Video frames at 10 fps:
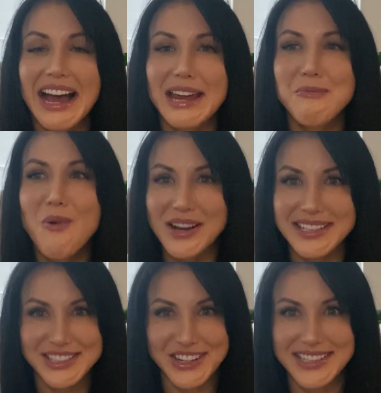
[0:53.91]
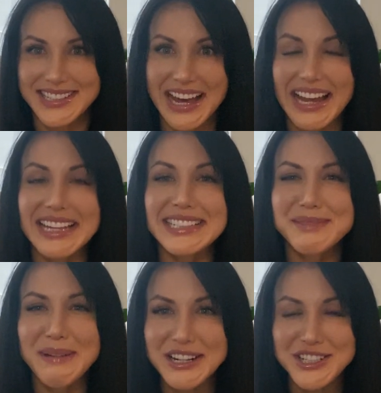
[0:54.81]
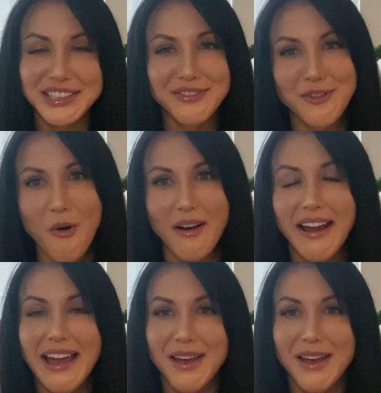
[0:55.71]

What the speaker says: I want to stress that, especially for